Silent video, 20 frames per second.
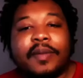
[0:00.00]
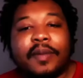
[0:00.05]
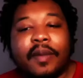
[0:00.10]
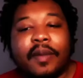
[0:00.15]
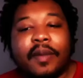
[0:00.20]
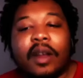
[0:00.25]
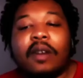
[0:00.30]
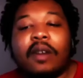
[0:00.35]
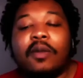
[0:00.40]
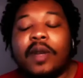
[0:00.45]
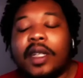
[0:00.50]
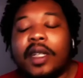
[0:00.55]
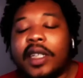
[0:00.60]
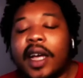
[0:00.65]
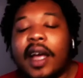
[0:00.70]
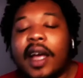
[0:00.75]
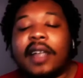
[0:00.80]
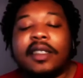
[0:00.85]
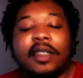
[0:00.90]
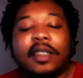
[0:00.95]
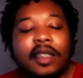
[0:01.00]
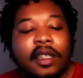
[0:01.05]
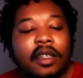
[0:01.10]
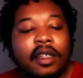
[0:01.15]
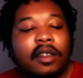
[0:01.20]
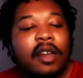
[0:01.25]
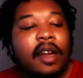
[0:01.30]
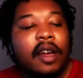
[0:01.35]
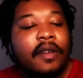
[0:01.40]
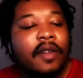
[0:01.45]
On WeChat I
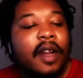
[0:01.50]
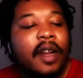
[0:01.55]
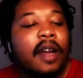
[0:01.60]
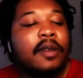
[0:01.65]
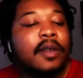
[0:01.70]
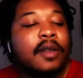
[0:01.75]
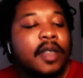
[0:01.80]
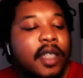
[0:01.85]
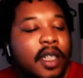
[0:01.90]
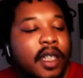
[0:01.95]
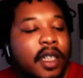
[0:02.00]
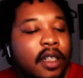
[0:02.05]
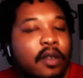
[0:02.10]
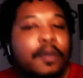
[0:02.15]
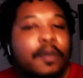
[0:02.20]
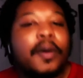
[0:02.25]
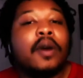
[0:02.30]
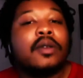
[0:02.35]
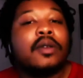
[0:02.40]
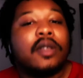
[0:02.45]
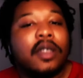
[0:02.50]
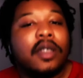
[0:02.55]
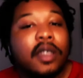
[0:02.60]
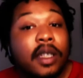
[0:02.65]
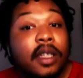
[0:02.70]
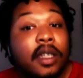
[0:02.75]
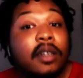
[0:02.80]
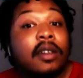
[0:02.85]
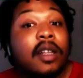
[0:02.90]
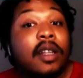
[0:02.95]
see every now and then you post a
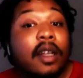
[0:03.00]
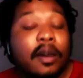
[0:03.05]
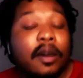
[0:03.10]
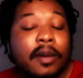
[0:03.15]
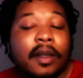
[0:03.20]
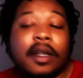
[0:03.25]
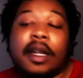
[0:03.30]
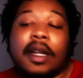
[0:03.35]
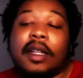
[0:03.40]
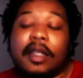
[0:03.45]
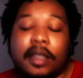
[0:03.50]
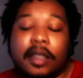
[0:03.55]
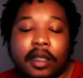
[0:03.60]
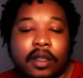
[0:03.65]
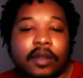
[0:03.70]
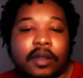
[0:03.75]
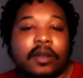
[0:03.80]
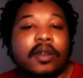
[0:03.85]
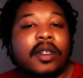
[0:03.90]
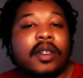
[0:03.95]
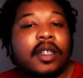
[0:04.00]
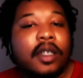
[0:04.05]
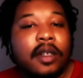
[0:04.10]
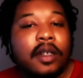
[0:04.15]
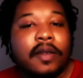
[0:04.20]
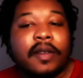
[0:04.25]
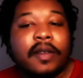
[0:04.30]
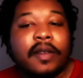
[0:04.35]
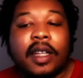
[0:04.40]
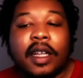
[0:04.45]
single up and I listen to it and
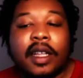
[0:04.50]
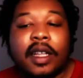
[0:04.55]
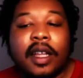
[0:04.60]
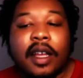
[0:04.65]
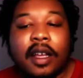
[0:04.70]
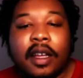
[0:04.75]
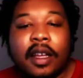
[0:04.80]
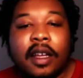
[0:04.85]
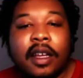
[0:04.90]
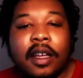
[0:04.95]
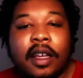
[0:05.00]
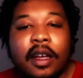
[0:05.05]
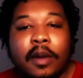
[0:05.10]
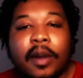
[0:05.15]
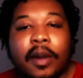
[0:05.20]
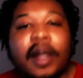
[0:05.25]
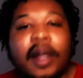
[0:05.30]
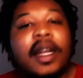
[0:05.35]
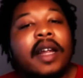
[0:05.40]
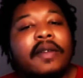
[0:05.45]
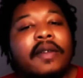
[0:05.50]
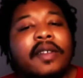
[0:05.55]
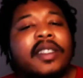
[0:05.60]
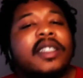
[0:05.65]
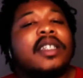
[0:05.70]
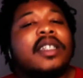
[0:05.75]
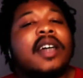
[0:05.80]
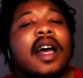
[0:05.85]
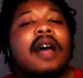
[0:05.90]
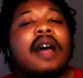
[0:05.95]
everything like that. but I never
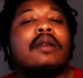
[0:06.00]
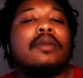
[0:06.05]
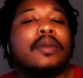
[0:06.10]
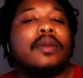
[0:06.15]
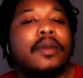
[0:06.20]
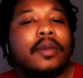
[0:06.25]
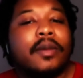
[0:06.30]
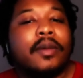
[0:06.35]
see an album.